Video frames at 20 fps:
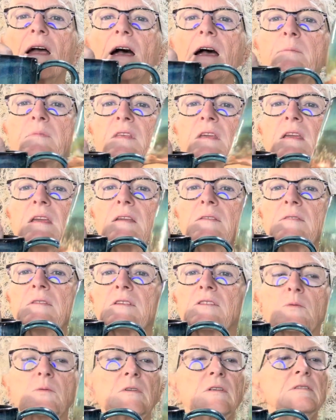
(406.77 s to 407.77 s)
I'm thinking
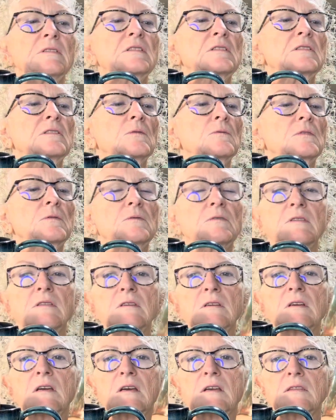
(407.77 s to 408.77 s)
this one is the one with the
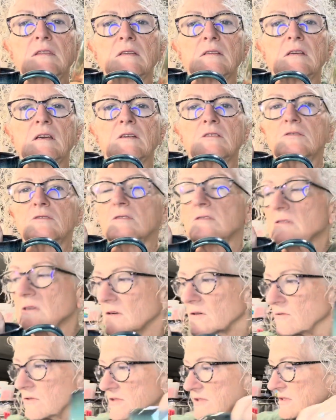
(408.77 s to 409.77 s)
got the texture
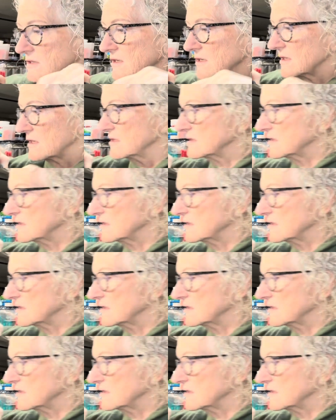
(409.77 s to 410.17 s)
turquoise on it because